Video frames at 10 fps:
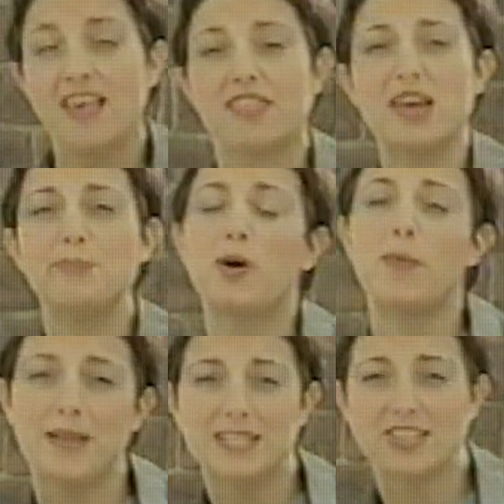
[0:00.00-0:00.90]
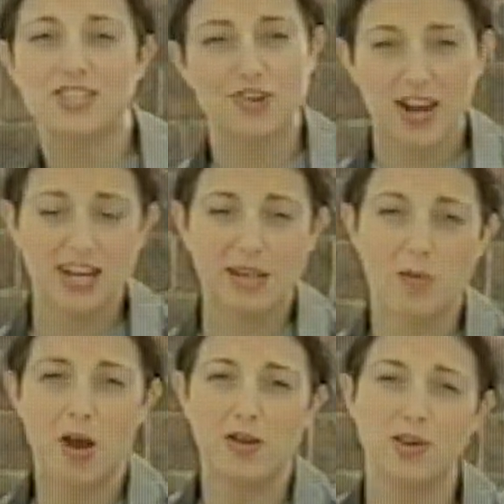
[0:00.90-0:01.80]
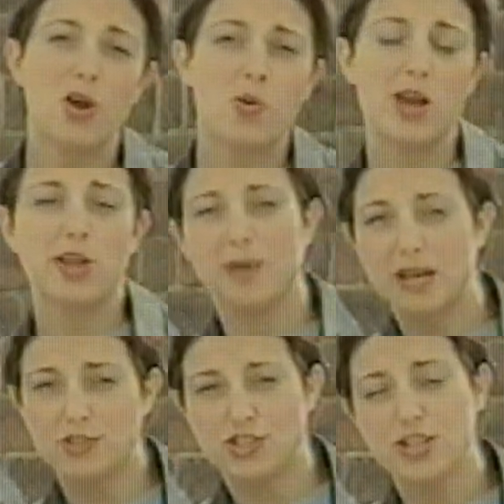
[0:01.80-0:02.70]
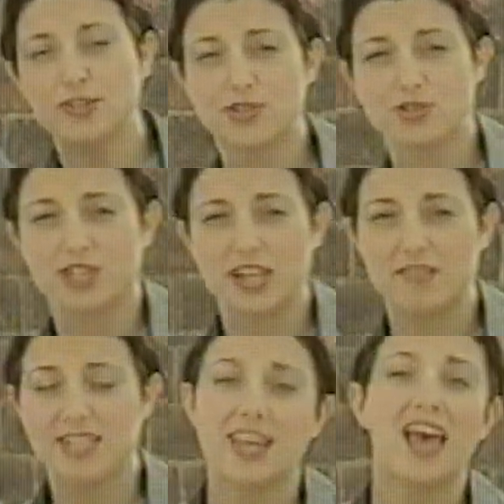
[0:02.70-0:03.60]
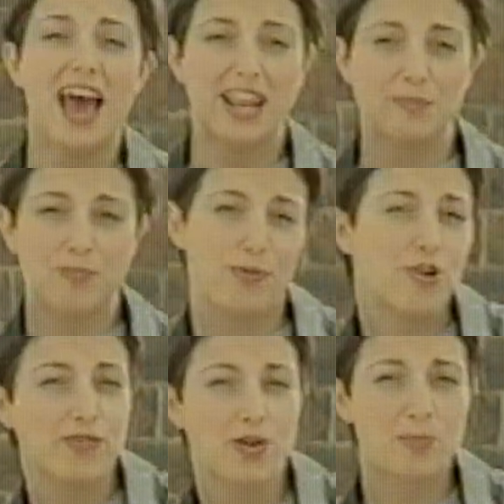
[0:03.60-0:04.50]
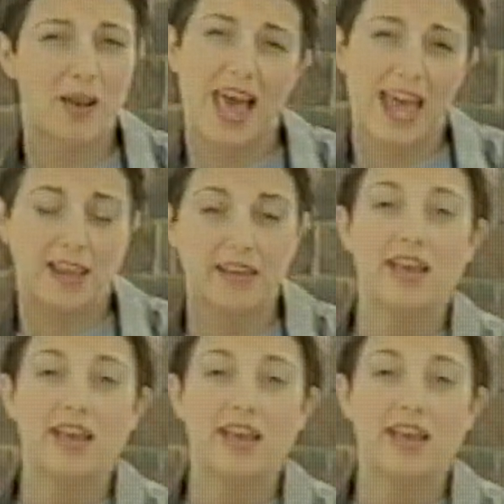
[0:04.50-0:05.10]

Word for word: then pop into the training mode, where you'll be able to choose your series and improve your play.